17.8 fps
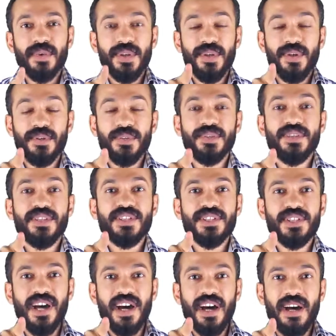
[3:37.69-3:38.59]
We go to the
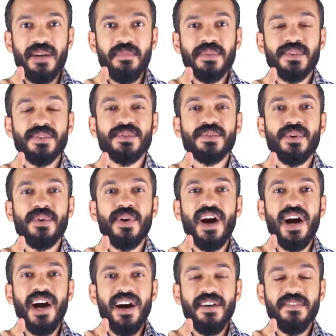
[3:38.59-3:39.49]
top to draw
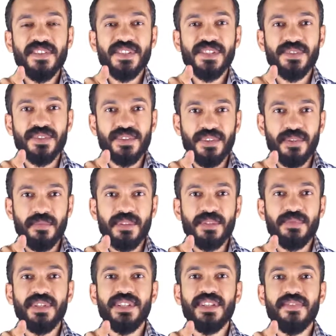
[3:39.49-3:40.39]
half a circle
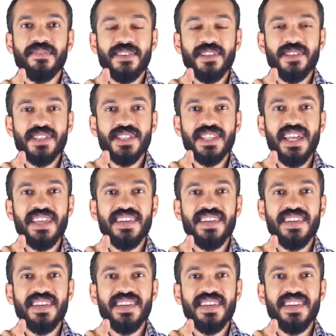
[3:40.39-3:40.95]
between the first